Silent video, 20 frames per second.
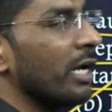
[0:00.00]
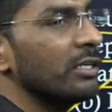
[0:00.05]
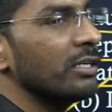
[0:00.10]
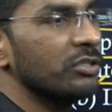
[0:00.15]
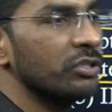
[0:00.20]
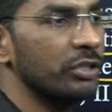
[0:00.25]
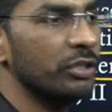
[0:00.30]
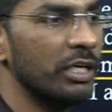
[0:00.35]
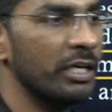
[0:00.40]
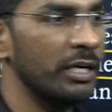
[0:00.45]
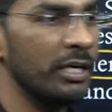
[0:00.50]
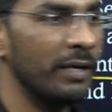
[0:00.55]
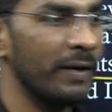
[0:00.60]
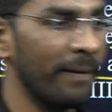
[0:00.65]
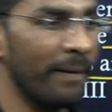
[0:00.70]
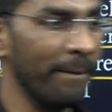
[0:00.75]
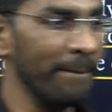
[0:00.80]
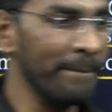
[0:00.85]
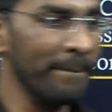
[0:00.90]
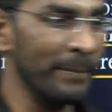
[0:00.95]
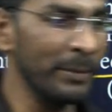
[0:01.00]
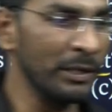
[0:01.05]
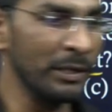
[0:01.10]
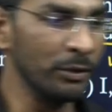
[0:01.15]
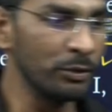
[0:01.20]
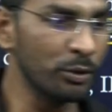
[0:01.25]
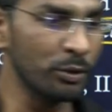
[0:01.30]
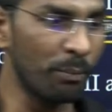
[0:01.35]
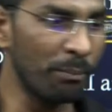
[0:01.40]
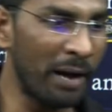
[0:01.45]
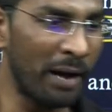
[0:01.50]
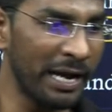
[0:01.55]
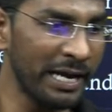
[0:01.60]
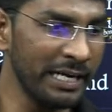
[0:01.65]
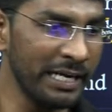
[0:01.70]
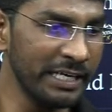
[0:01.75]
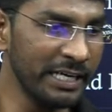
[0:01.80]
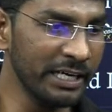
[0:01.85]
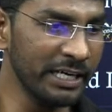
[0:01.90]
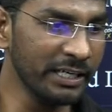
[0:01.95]
and 3 so my
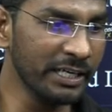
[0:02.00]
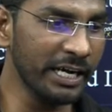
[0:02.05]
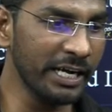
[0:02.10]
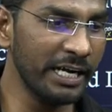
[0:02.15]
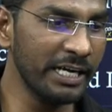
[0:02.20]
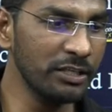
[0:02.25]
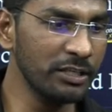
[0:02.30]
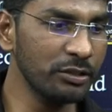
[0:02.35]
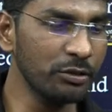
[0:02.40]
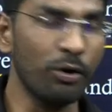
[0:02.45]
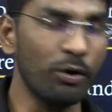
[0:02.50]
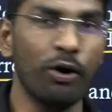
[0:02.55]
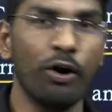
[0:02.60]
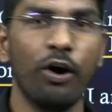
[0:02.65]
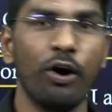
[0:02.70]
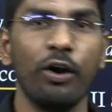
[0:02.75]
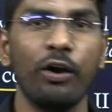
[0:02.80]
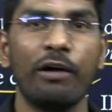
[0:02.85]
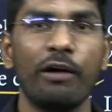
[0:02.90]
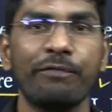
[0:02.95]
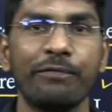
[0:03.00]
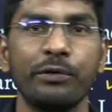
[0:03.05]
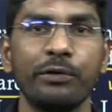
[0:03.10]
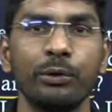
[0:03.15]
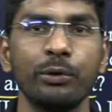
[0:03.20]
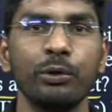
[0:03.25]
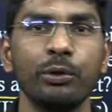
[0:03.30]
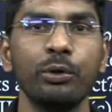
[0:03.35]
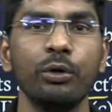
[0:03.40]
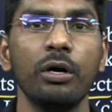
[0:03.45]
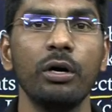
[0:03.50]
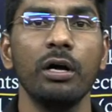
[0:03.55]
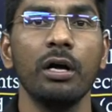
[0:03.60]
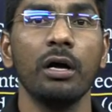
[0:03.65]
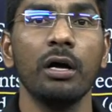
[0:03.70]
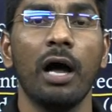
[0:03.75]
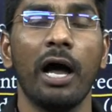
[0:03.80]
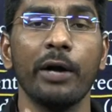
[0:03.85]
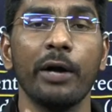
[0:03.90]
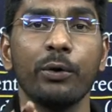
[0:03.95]
dear kids all of you
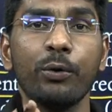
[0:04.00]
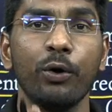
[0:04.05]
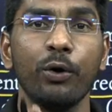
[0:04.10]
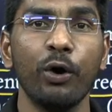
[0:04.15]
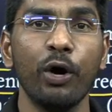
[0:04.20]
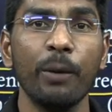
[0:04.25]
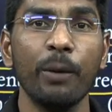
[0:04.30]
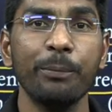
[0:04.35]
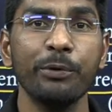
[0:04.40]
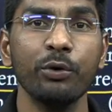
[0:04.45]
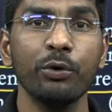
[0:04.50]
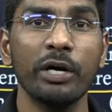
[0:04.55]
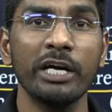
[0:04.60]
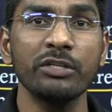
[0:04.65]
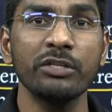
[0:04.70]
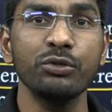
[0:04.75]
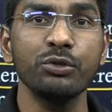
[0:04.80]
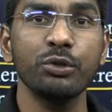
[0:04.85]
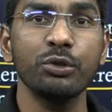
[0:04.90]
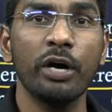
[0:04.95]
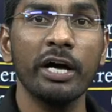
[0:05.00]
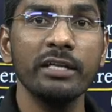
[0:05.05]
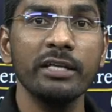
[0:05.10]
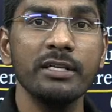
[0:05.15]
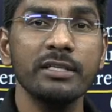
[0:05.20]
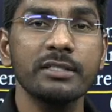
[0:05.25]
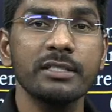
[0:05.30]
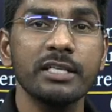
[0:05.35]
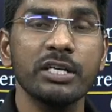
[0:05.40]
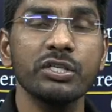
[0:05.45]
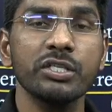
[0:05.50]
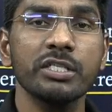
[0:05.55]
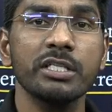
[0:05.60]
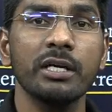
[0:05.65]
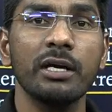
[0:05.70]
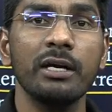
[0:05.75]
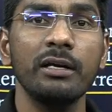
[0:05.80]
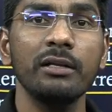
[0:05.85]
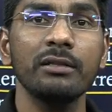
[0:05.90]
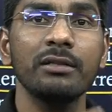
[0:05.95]
i hope you enjoy this
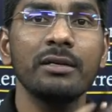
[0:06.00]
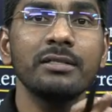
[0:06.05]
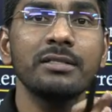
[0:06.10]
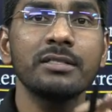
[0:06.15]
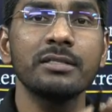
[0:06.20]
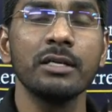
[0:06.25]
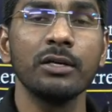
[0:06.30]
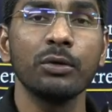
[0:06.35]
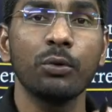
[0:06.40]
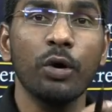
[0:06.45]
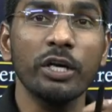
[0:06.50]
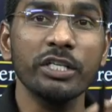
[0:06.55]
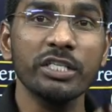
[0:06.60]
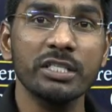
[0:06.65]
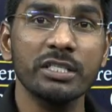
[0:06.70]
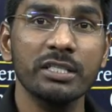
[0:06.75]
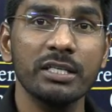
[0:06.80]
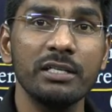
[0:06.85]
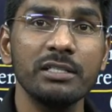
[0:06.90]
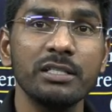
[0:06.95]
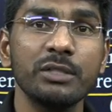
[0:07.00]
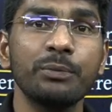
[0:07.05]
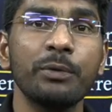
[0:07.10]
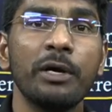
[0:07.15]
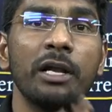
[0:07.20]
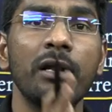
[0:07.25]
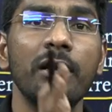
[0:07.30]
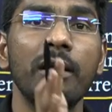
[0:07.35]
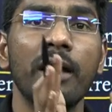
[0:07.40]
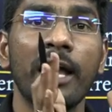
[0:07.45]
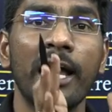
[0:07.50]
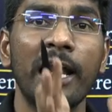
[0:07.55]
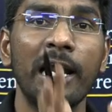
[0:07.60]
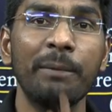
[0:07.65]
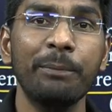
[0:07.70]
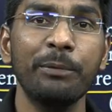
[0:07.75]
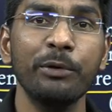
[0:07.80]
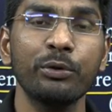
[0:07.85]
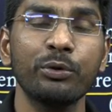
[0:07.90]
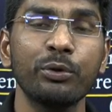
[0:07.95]
session these questions will
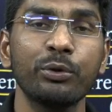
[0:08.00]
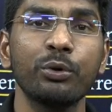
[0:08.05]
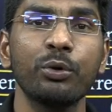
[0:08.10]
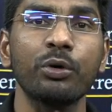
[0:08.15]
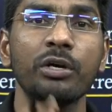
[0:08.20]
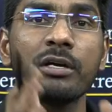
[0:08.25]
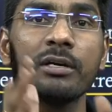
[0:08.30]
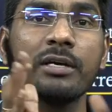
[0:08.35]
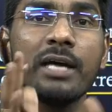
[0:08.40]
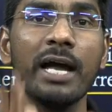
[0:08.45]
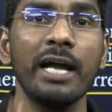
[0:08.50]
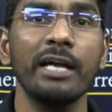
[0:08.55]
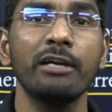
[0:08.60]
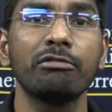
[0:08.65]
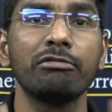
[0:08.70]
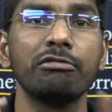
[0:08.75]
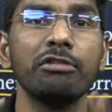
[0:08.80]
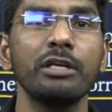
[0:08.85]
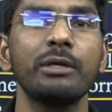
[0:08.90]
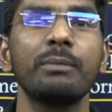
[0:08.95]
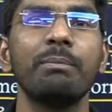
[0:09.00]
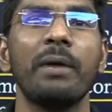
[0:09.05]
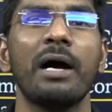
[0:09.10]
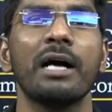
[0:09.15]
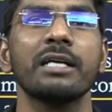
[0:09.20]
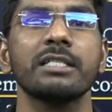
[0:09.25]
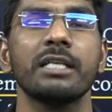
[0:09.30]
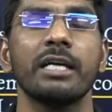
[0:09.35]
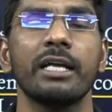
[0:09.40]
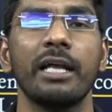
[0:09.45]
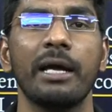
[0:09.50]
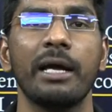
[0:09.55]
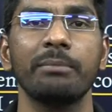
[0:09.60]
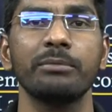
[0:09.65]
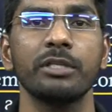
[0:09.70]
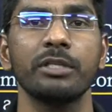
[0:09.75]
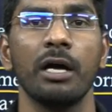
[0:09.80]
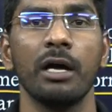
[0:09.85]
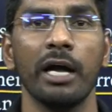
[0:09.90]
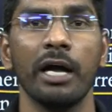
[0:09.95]
help you to, to get good marks in
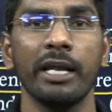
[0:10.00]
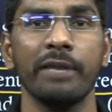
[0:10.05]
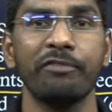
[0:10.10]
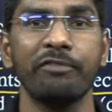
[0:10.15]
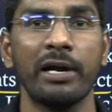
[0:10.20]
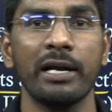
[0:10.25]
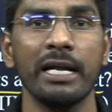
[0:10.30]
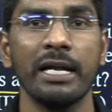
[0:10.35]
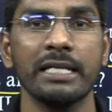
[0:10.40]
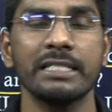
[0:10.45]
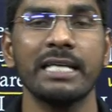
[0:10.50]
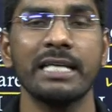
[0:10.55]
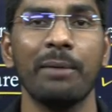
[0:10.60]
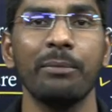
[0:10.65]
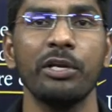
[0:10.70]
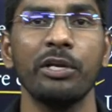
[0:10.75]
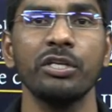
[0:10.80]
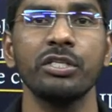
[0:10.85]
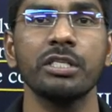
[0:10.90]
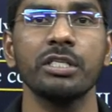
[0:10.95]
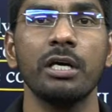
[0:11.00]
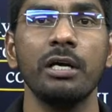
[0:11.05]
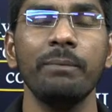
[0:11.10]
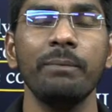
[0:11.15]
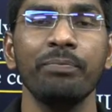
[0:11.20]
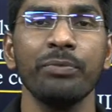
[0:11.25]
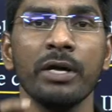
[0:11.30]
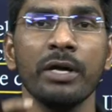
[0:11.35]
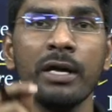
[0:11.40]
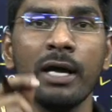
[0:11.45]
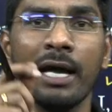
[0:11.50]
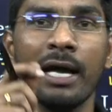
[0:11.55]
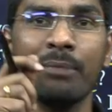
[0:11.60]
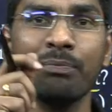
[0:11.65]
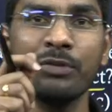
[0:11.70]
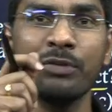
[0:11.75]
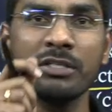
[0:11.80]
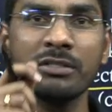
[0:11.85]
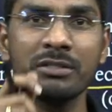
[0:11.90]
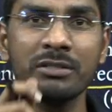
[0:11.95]
MC in final examination
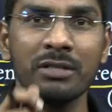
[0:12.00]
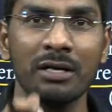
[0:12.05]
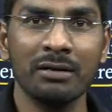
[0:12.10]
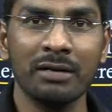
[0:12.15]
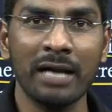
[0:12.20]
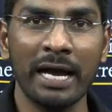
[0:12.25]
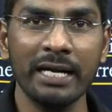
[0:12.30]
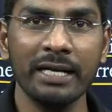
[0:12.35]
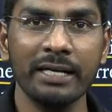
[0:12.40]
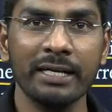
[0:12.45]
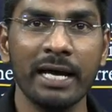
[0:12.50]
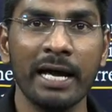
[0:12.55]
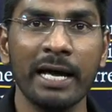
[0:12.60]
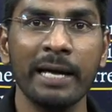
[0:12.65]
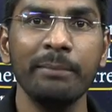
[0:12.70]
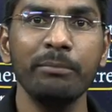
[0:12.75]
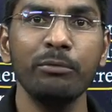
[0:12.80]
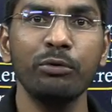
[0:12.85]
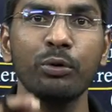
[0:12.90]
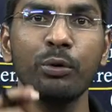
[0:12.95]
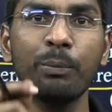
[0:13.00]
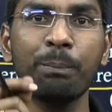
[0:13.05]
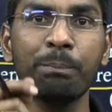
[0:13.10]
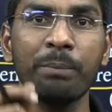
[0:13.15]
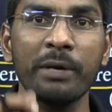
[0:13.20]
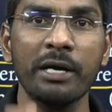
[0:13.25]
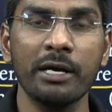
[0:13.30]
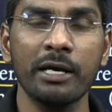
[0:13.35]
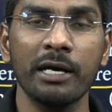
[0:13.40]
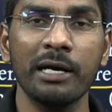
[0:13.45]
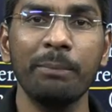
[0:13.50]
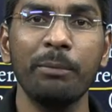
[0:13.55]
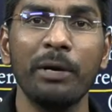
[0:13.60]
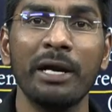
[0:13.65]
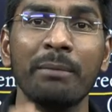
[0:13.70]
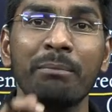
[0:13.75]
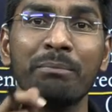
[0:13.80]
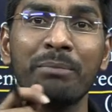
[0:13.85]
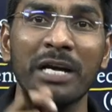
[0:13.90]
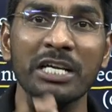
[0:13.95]
and this is a right time to pick up
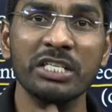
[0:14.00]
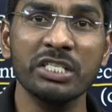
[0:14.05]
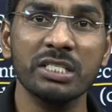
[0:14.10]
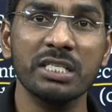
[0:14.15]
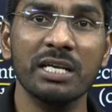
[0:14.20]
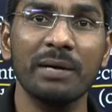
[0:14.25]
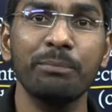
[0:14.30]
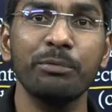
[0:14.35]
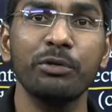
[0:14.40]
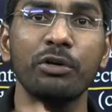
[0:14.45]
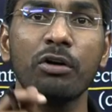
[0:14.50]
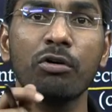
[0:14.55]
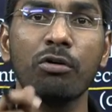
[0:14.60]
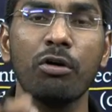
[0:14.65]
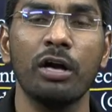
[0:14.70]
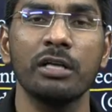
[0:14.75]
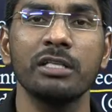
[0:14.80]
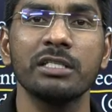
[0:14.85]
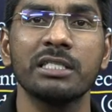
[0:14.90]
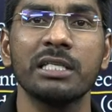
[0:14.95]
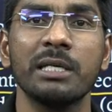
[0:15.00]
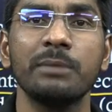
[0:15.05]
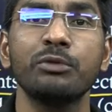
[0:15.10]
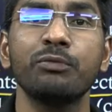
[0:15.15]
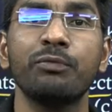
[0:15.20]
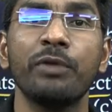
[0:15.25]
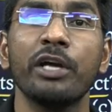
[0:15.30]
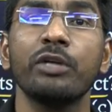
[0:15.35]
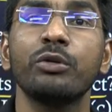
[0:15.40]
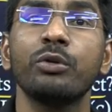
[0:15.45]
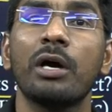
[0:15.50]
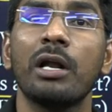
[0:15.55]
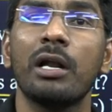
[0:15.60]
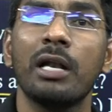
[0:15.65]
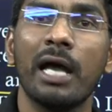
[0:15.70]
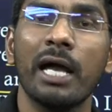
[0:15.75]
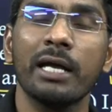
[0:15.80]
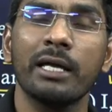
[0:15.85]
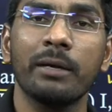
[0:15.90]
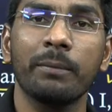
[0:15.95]
and brush up your concepts where you are
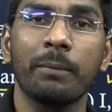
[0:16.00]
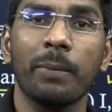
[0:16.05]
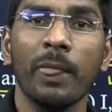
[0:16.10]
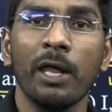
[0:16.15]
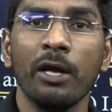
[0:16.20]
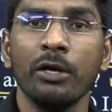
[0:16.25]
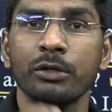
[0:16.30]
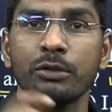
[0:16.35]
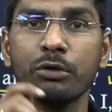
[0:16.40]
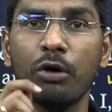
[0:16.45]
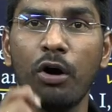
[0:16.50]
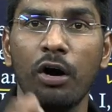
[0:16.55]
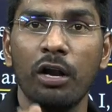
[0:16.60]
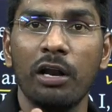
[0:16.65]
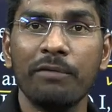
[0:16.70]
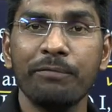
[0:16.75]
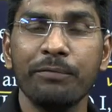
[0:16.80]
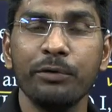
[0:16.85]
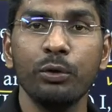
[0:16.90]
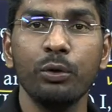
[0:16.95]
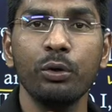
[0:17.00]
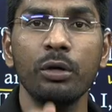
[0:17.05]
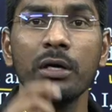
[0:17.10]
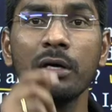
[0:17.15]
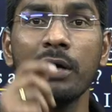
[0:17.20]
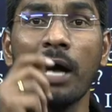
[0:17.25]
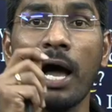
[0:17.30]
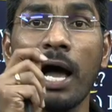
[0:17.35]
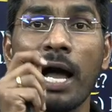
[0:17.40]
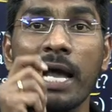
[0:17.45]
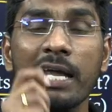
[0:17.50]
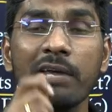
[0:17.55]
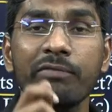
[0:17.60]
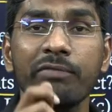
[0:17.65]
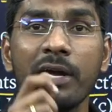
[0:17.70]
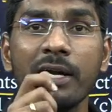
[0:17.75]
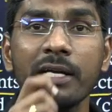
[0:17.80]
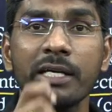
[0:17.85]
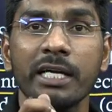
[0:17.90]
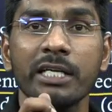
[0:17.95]
lagging so all of you high
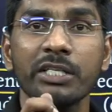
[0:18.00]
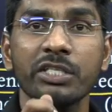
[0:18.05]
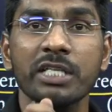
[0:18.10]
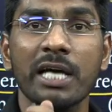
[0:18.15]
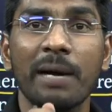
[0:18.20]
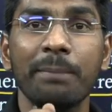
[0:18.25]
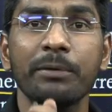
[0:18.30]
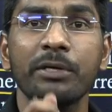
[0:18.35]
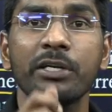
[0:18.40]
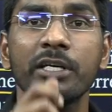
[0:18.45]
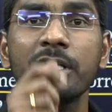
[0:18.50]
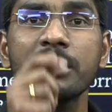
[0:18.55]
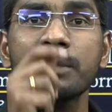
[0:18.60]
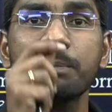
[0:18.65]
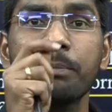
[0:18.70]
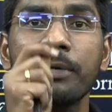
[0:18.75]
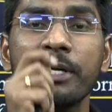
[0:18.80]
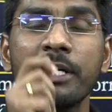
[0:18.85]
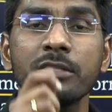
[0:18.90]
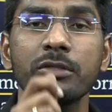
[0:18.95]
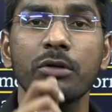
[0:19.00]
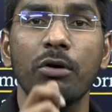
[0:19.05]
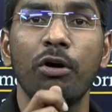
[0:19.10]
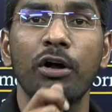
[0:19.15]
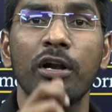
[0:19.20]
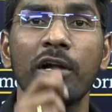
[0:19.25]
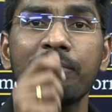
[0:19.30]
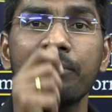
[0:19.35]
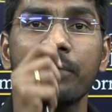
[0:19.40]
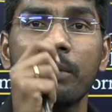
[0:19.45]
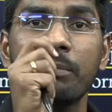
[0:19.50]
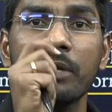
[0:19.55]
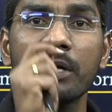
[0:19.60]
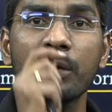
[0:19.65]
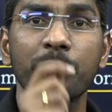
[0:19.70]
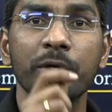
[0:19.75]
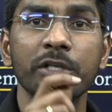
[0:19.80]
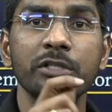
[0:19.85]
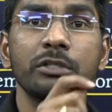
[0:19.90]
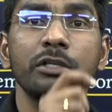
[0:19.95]
weightage chapters please all of you i'm
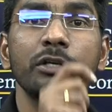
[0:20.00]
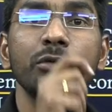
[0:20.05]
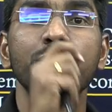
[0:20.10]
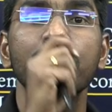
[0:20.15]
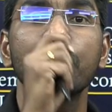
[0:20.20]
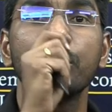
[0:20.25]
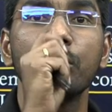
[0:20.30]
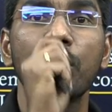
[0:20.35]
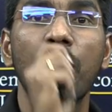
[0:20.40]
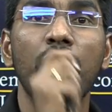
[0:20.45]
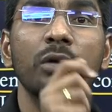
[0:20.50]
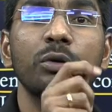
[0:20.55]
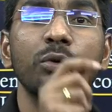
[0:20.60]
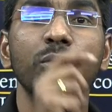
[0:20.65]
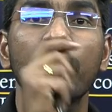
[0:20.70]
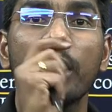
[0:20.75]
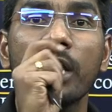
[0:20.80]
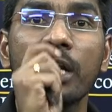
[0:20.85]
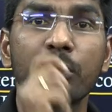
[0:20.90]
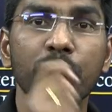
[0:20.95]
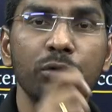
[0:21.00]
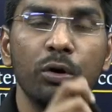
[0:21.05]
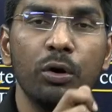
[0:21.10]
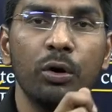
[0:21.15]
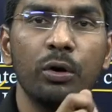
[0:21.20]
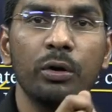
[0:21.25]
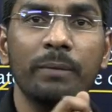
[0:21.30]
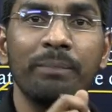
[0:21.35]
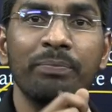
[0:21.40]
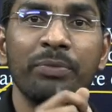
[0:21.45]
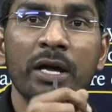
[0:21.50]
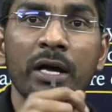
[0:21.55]
requesting to not to ignore